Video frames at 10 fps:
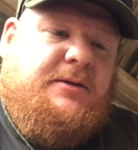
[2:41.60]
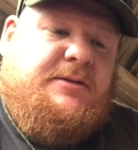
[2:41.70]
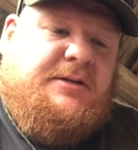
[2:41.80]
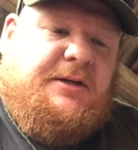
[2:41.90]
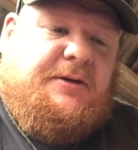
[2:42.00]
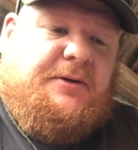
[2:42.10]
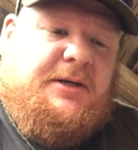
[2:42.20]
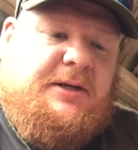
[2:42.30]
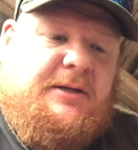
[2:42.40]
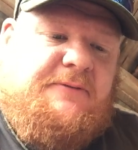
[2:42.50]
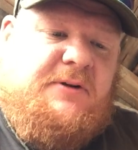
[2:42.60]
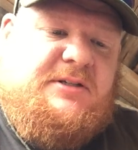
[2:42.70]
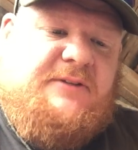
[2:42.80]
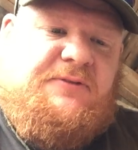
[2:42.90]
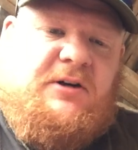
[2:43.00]
So,
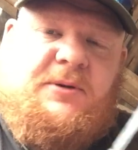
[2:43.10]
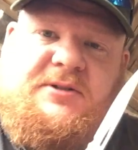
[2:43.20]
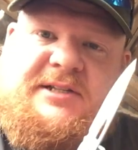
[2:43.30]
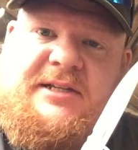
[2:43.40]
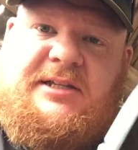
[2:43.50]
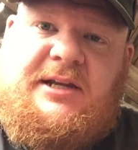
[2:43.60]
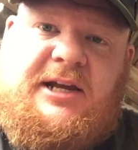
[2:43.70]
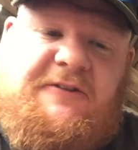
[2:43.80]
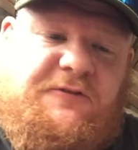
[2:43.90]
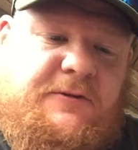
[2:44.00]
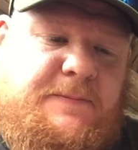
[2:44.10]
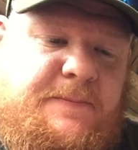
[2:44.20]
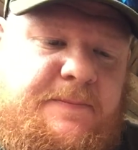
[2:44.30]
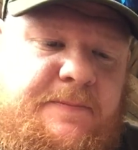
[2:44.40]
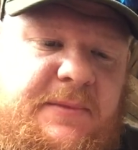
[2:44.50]
first and foremost, that's the knife.
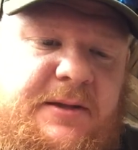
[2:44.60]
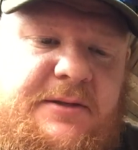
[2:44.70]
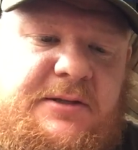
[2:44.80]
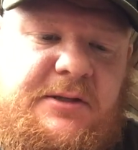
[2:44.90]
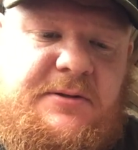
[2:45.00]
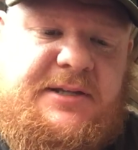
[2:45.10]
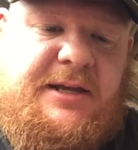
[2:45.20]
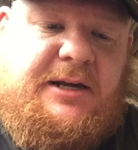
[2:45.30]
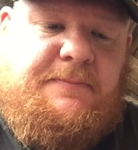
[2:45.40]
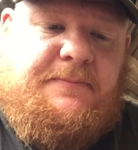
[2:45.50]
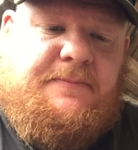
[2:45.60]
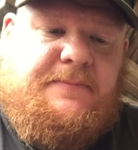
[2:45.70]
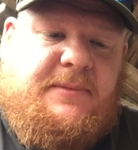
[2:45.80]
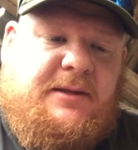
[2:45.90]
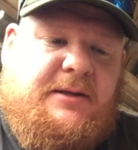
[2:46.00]
Let's close that up.
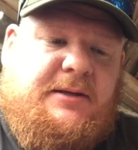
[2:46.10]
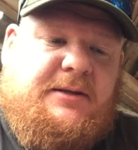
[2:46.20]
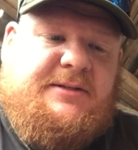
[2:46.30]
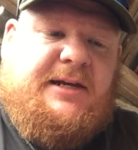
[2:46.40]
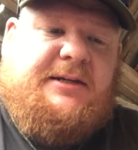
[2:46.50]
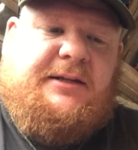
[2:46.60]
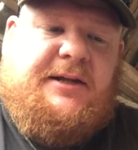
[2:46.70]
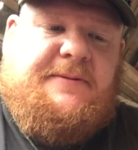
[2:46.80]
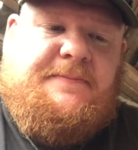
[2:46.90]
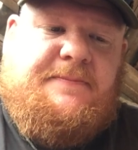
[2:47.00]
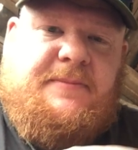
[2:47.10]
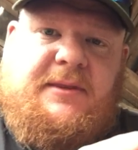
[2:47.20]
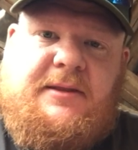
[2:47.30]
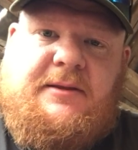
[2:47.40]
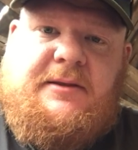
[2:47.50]
Secondly,
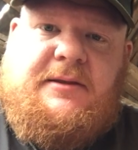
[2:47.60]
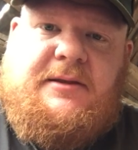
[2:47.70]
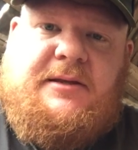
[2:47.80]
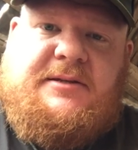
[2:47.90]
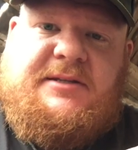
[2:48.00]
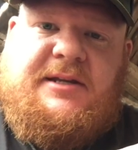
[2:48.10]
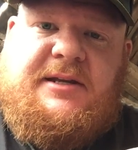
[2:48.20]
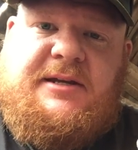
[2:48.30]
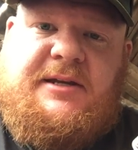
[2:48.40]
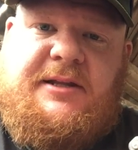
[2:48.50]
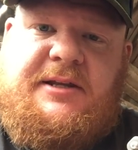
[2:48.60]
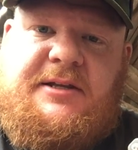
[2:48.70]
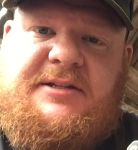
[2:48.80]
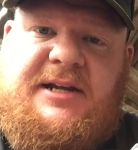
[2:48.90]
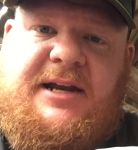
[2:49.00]
is the on the
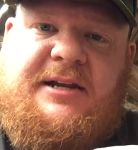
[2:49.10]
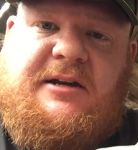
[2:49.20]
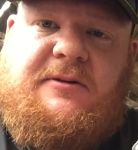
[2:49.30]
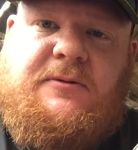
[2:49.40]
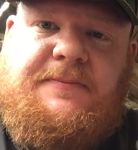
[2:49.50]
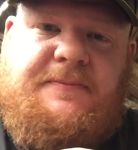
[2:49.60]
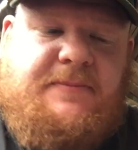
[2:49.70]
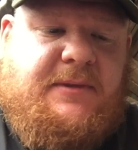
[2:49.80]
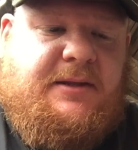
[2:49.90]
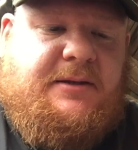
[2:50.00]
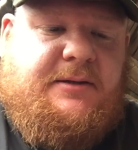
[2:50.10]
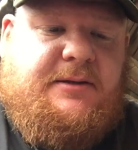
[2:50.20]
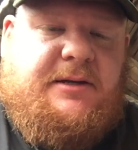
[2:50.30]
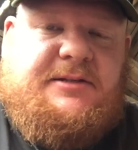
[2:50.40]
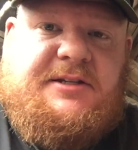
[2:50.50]
other side here
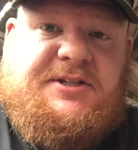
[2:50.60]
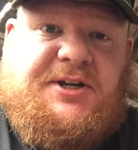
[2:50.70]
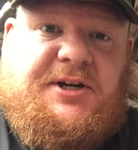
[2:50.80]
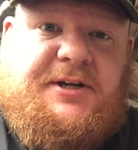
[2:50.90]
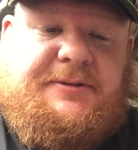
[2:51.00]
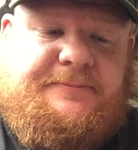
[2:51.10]
is the saw.